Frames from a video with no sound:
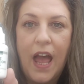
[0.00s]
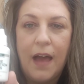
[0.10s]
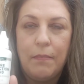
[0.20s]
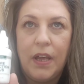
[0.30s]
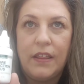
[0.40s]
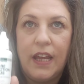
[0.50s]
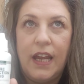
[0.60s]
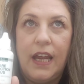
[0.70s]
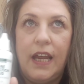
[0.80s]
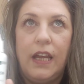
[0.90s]

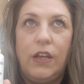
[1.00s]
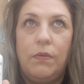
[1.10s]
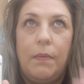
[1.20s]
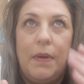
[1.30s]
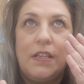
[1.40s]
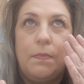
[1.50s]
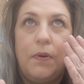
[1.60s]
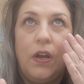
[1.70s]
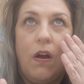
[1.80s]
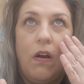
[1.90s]
You were meant to
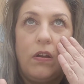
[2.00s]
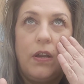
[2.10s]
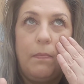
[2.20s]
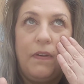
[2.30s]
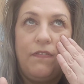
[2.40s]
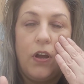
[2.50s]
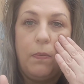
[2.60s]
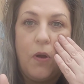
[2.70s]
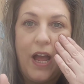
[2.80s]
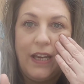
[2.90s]
put it on before
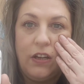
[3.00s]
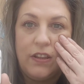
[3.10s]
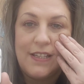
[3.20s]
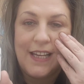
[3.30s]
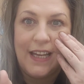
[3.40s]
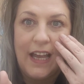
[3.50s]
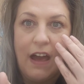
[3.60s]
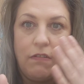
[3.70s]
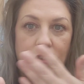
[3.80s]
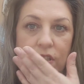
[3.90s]
you put any other
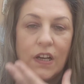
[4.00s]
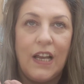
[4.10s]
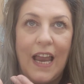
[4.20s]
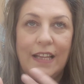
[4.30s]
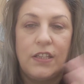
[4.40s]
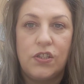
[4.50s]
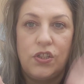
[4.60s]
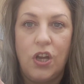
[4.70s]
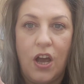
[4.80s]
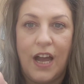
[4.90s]
skincare on, so cleanse,
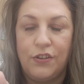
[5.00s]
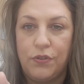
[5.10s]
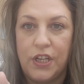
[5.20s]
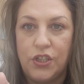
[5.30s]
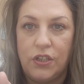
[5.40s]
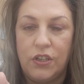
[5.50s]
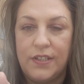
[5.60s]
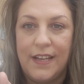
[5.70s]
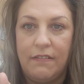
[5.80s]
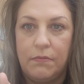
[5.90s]
no hydration, no
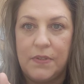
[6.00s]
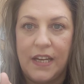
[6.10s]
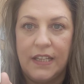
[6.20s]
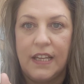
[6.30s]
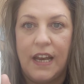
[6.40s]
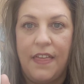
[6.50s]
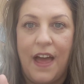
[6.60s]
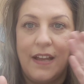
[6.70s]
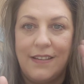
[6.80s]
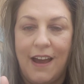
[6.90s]
serums, anything like
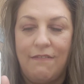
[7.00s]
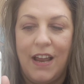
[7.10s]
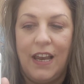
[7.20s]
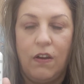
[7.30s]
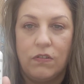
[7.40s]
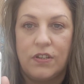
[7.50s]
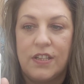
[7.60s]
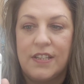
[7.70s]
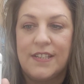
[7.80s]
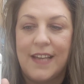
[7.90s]
that, directly
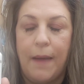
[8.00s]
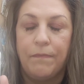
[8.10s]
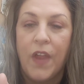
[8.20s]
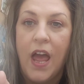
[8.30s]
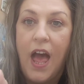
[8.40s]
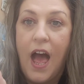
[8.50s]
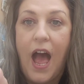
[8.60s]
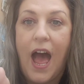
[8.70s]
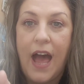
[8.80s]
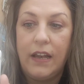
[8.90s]
onto the skin.
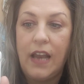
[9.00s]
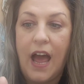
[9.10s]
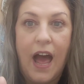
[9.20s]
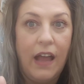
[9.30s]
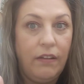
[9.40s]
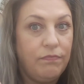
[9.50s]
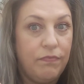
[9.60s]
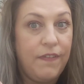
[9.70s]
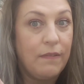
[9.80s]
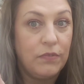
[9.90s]
and I
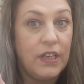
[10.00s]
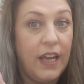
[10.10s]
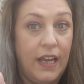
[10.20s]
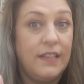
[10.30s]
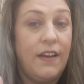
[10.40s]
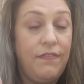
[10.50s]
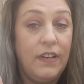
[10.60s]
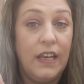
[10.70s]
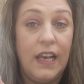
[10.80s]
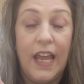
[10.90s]
found it
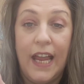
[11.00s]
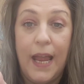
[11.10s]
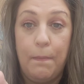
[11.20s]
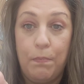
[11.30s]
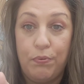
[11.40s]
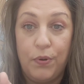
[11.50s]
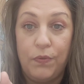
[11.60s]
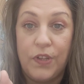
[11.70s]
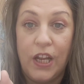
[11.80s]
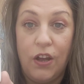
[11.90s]
definitely
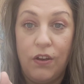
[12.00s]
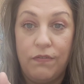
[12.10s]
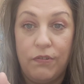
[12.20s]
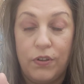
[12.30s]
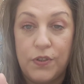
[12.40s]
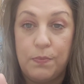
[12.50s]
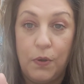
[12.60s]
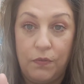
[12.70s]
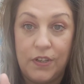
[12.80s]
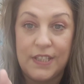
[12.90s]
improved the overall
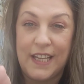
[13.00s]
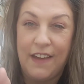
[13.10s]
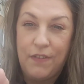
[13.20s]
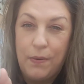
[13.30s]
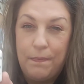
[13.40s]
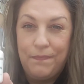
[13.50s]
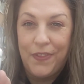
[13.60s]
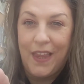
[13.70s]
smoothness, gave a